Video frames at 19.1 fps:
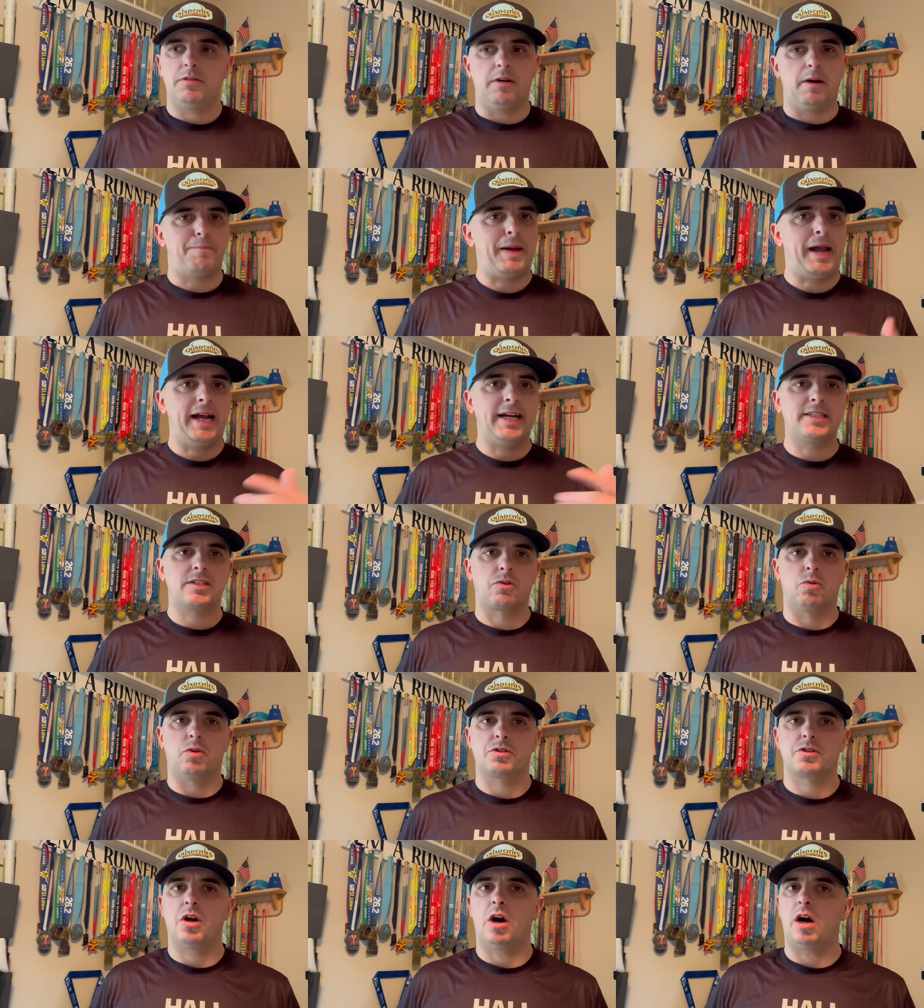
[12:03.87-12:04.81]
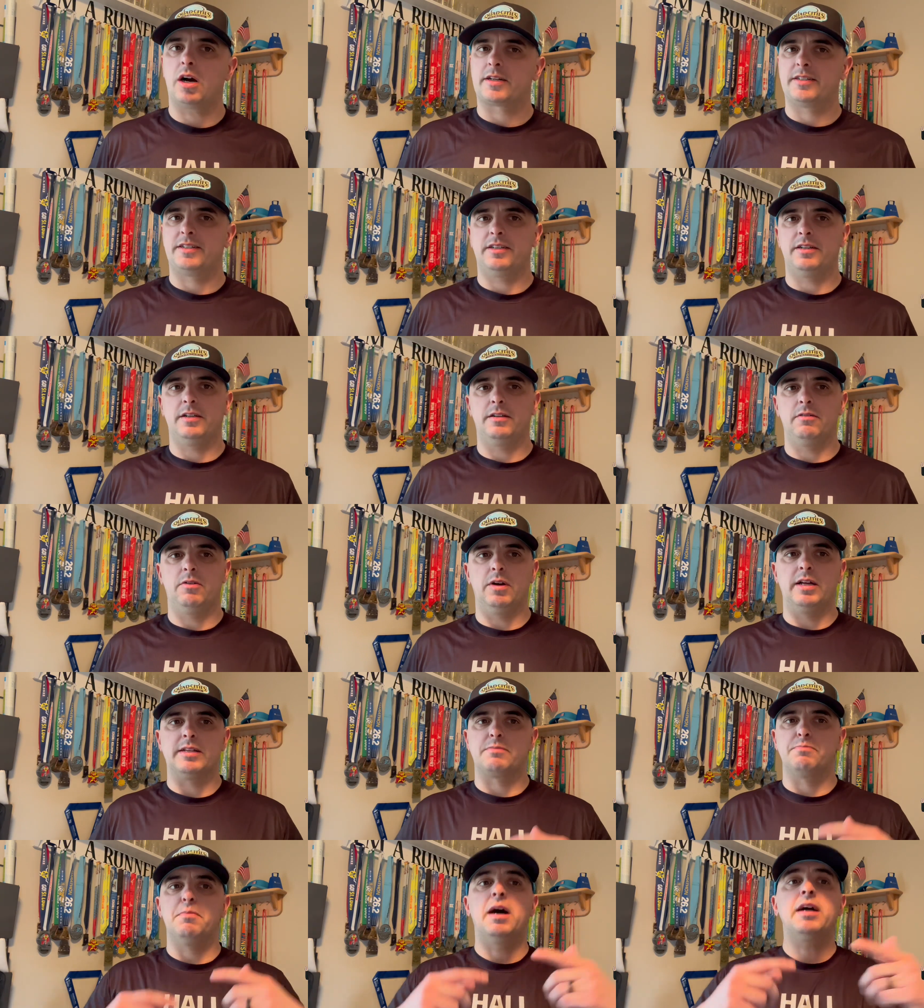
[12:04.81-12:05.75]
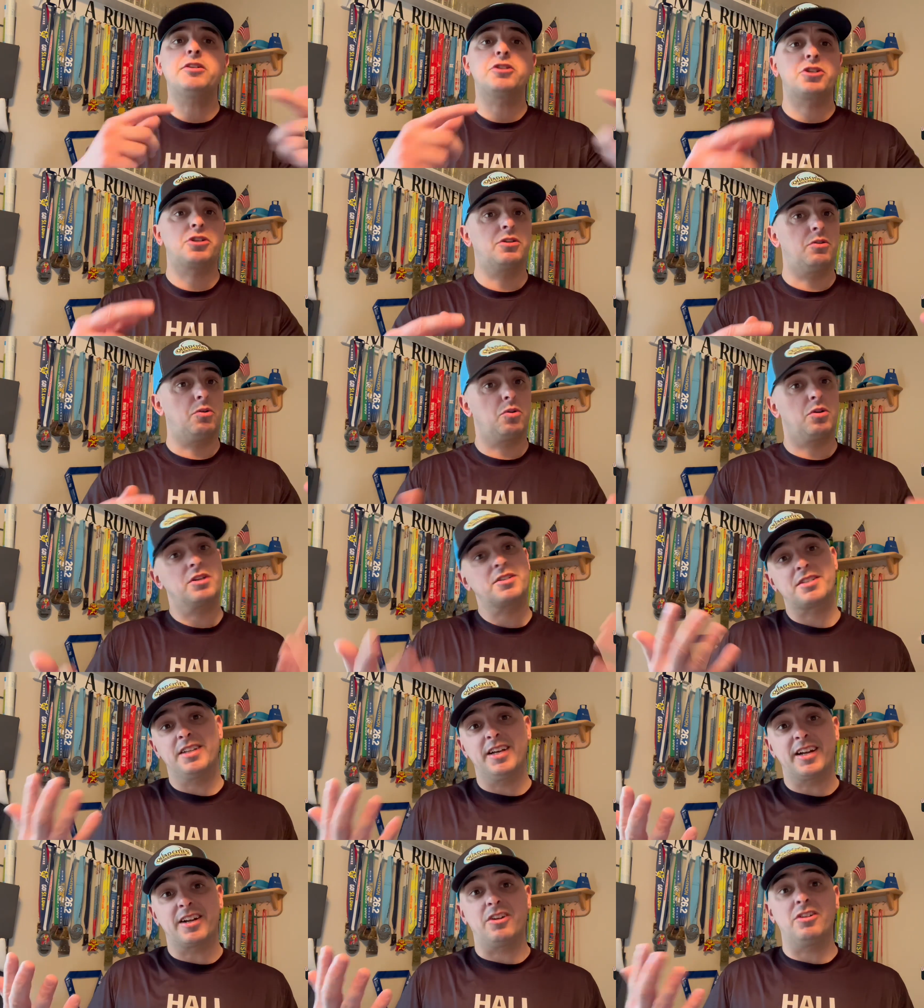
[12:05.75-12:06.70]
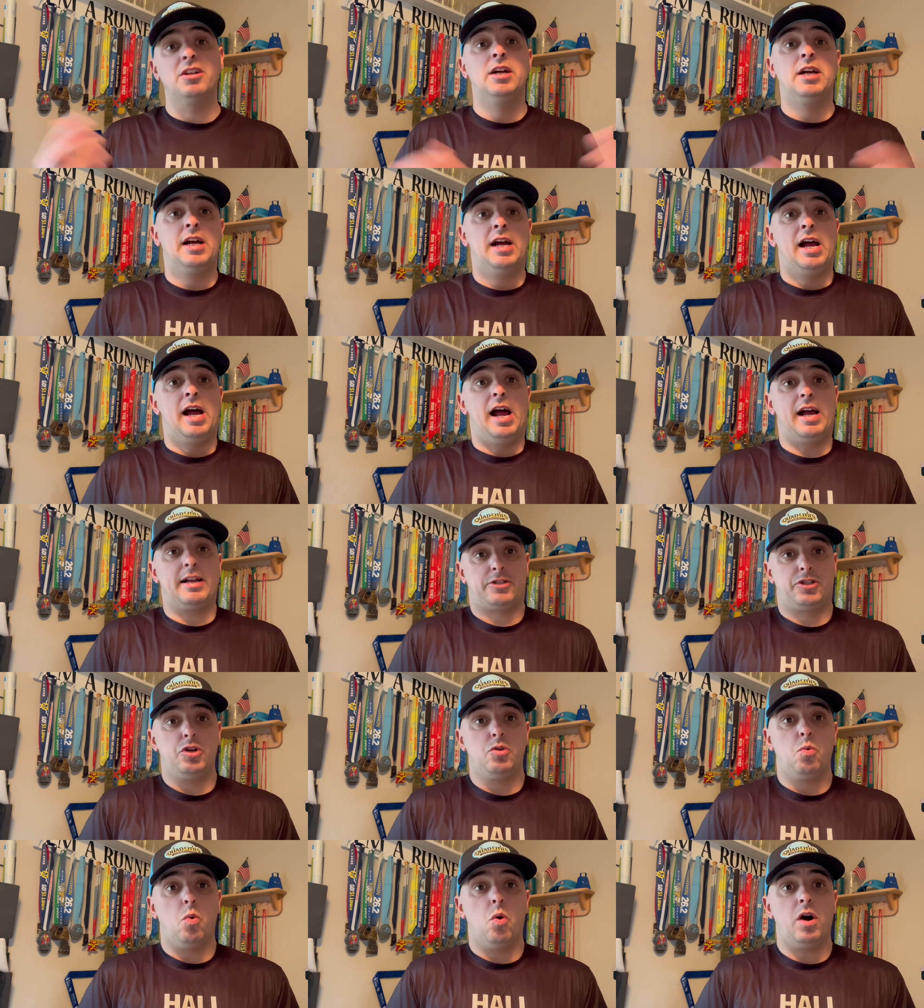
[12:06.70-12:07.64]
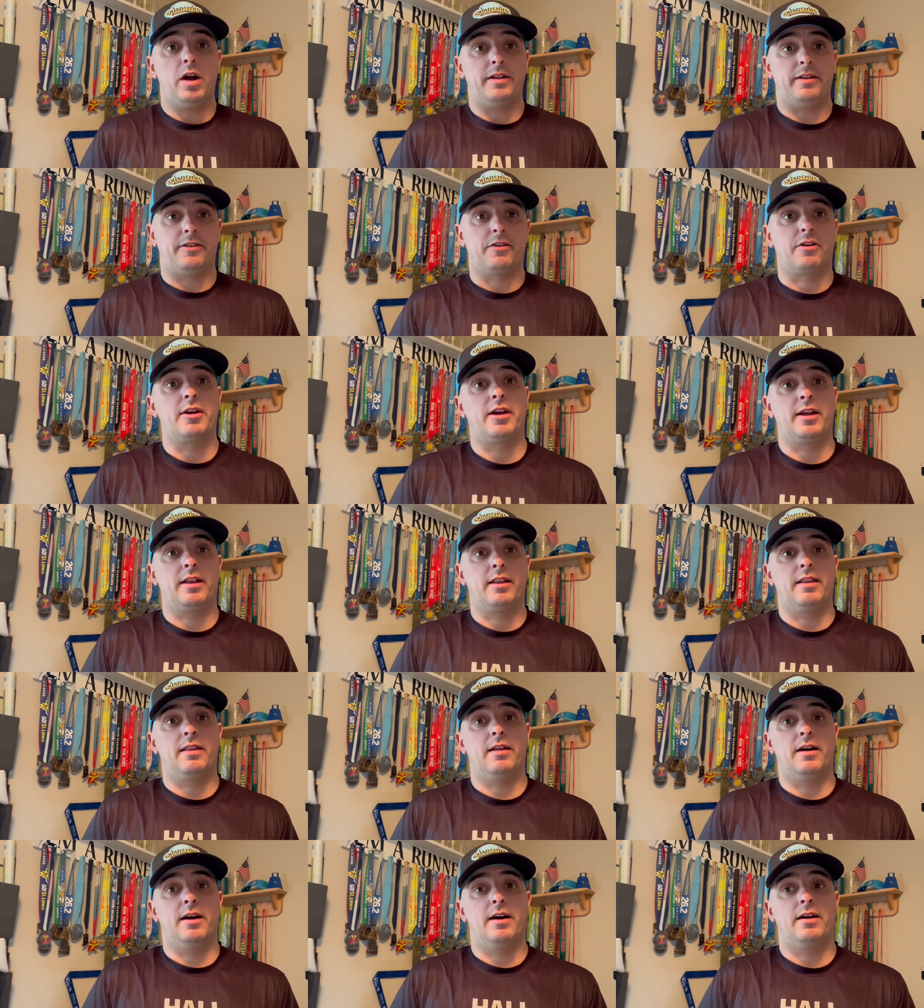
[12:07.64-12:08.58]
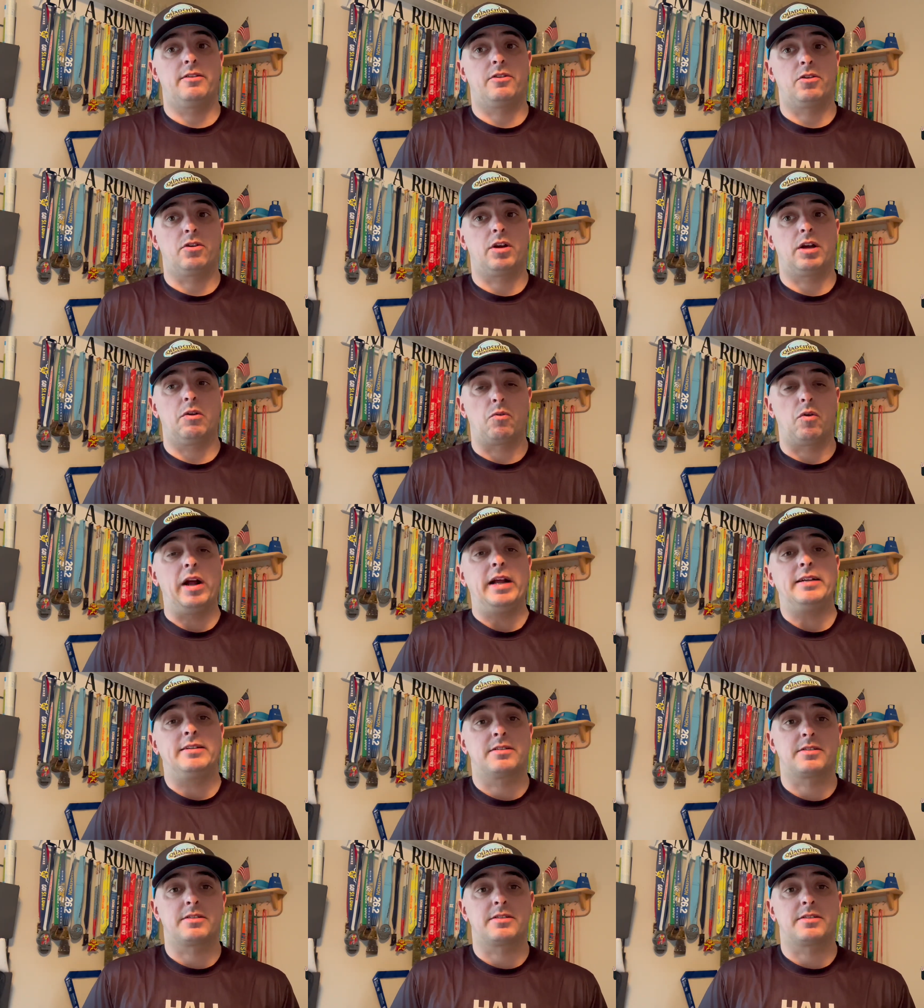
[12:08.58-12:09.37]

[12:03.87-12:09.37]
A pacer will talk to you as much or as little as you want during a race.